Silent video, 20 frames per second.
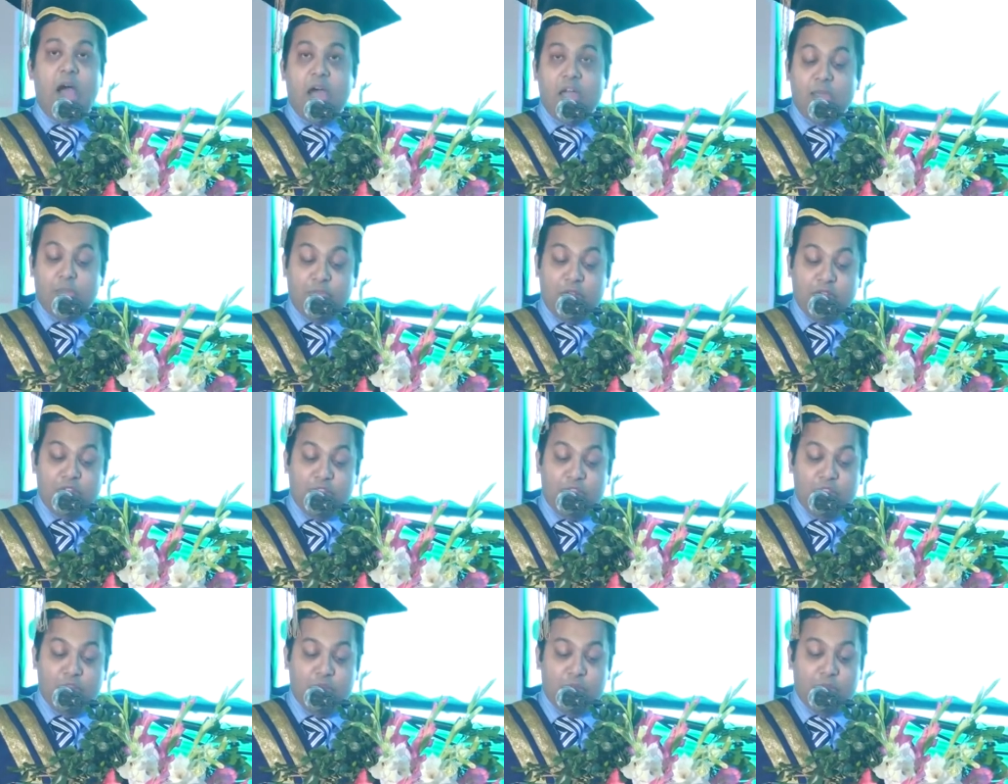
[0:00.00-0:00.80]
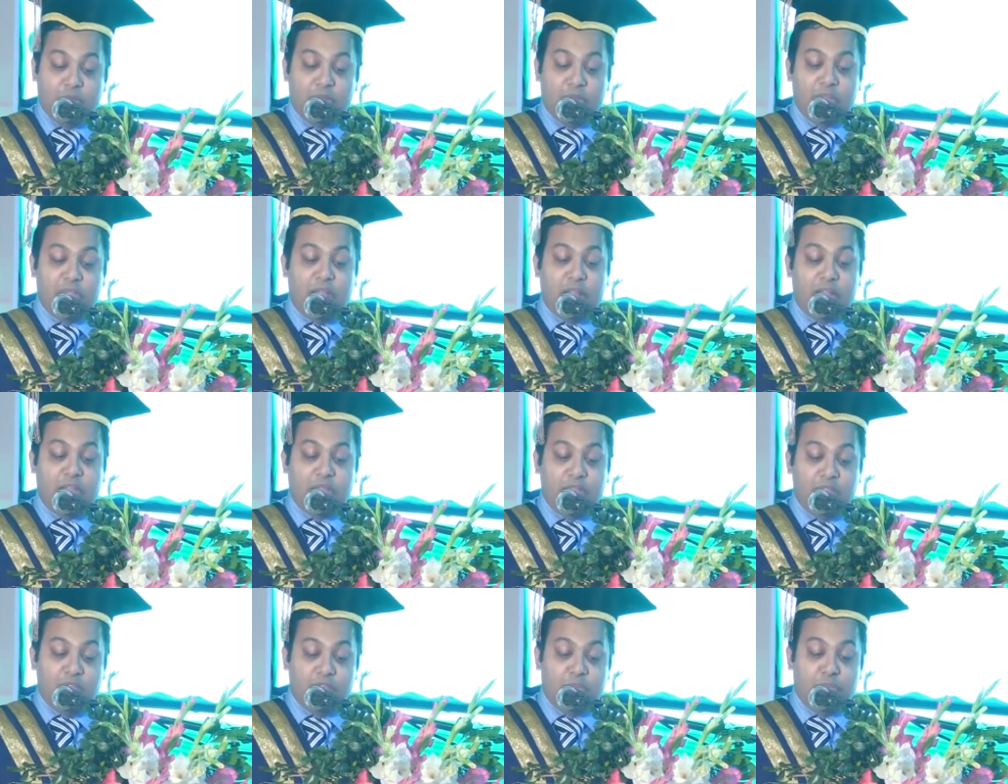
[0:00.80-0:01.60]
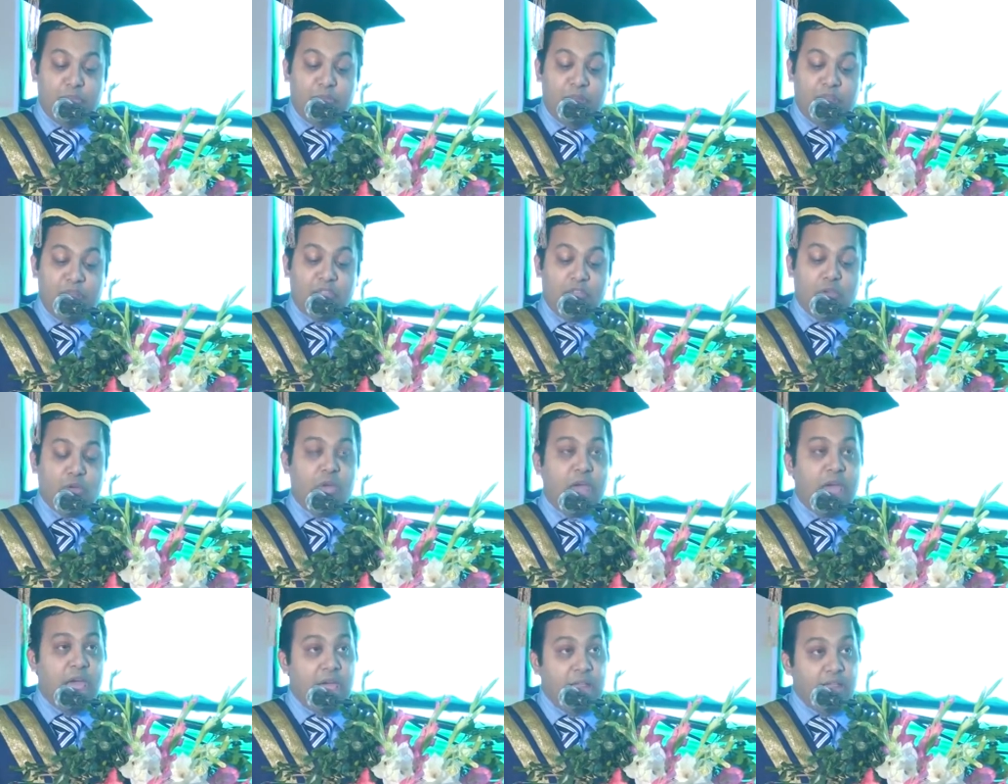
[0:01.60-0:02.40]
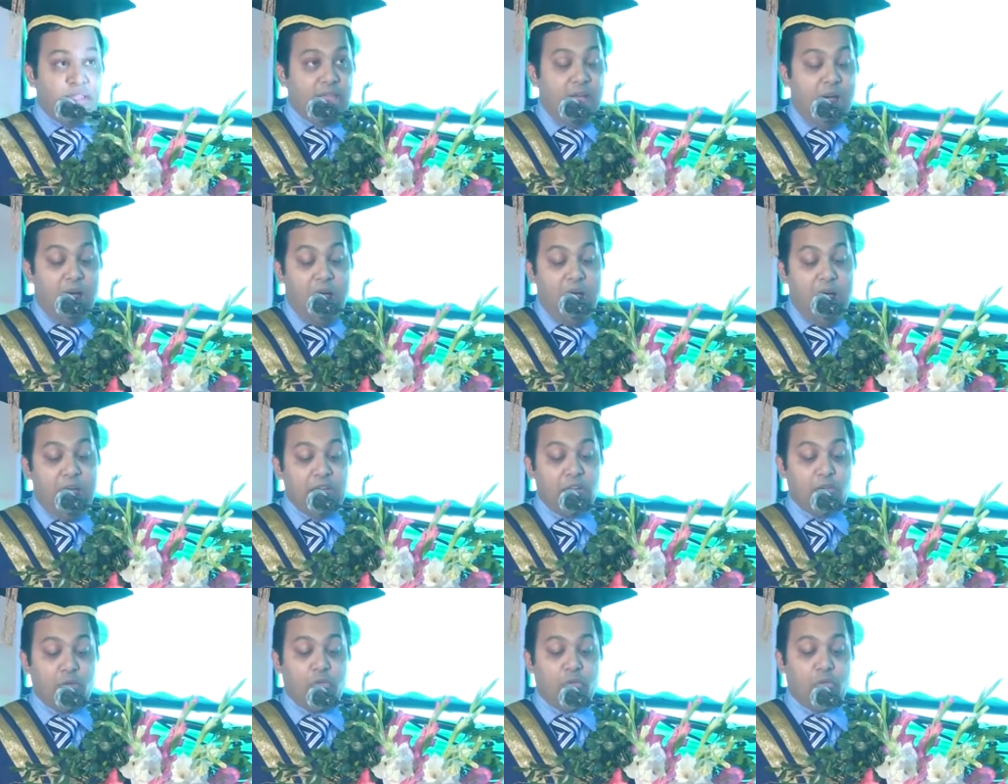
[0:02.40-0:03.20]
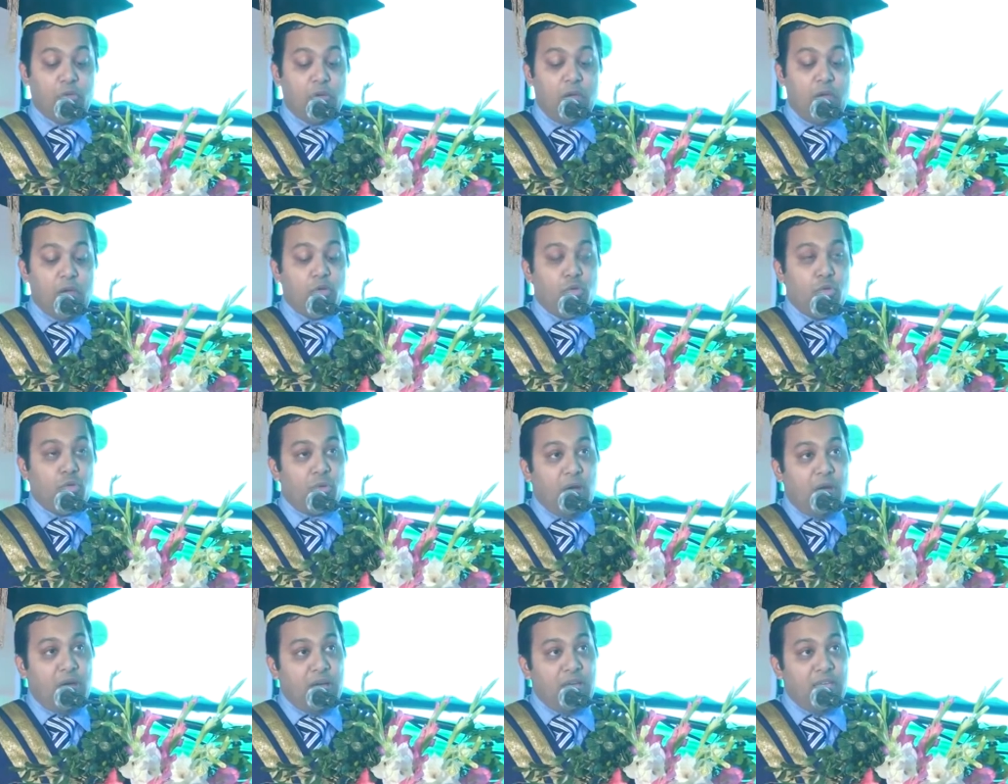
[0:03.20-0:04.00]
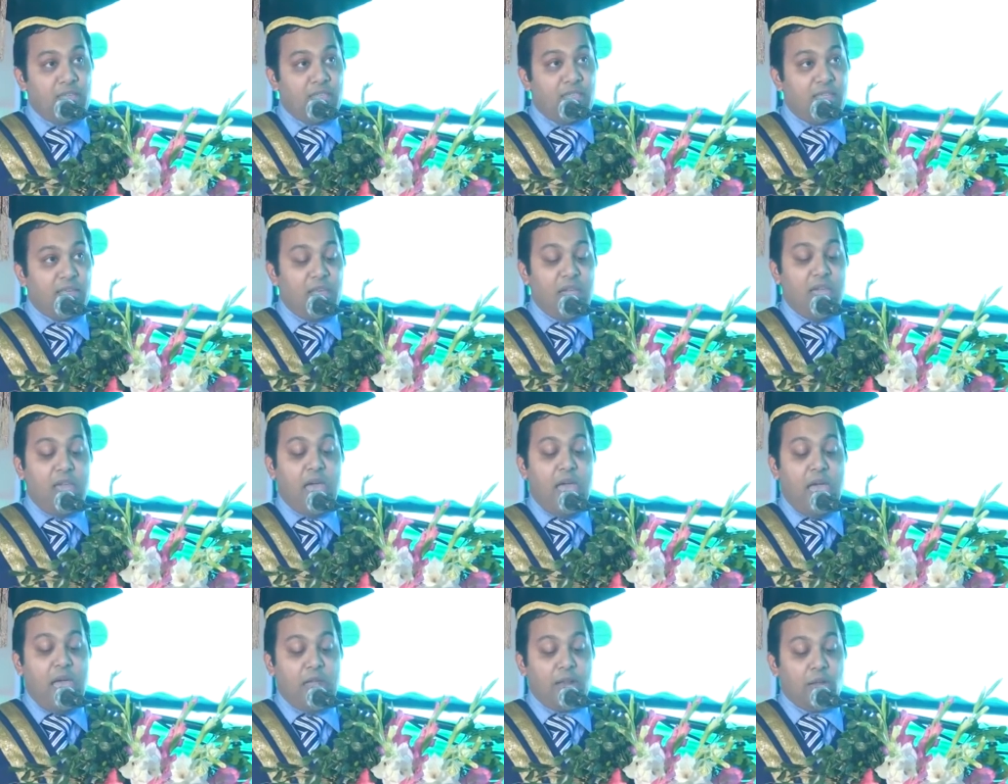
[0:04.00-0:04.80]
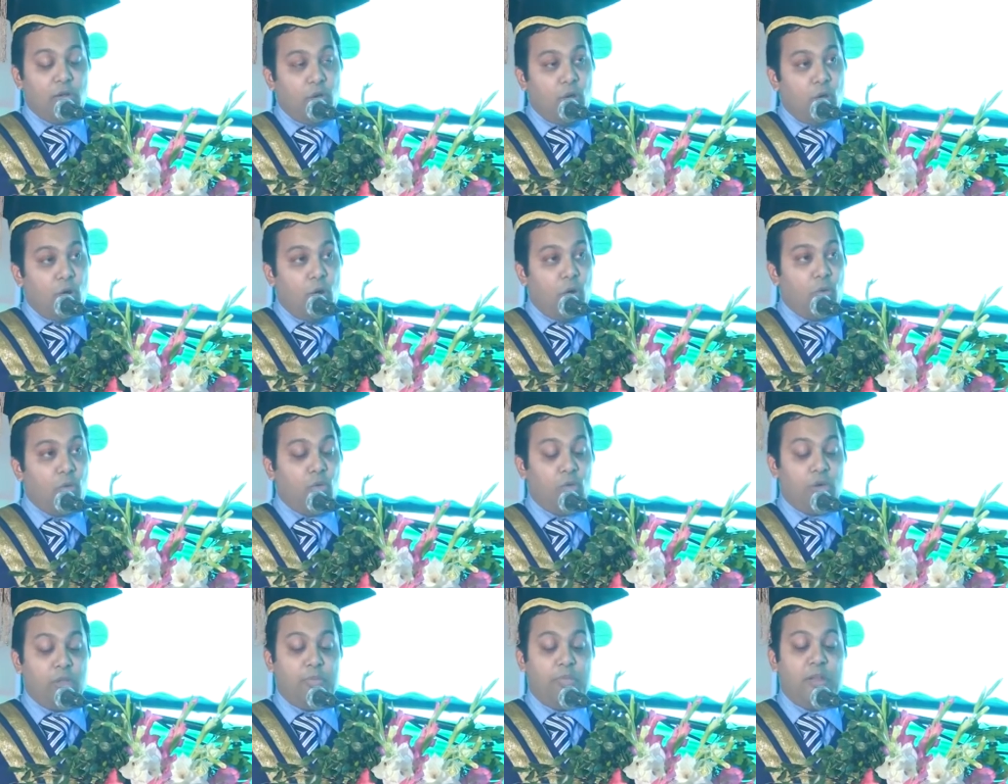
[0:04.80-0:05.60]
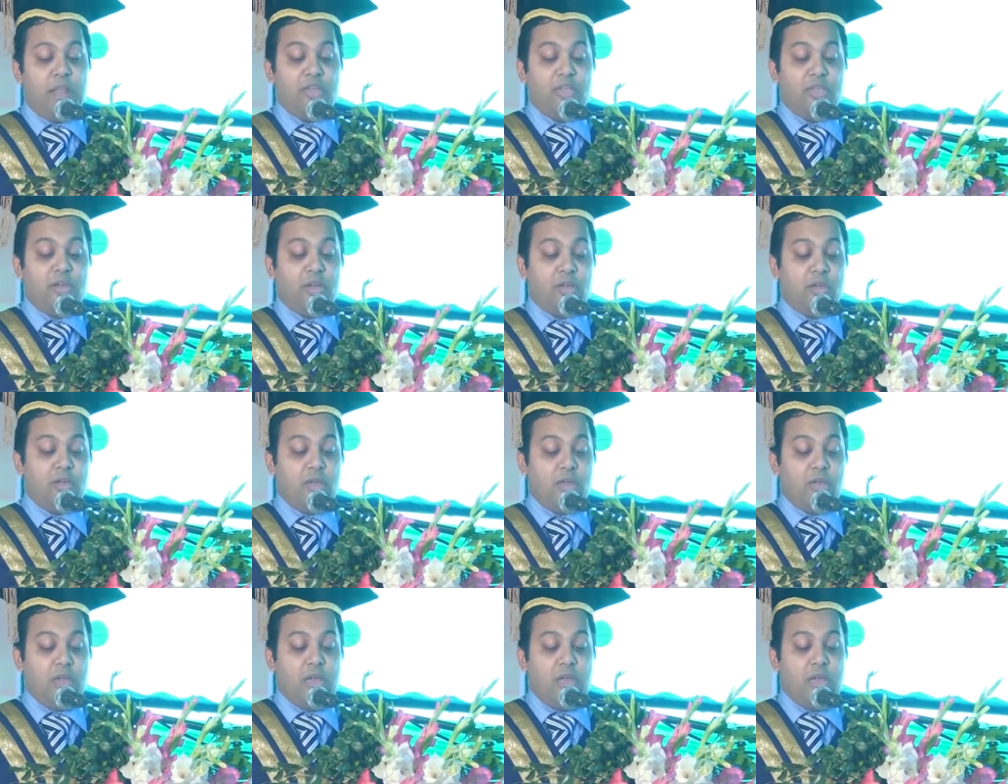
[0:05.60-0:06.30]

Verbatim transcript: I presume that this brings your heads high to, rise and glow with pleasure.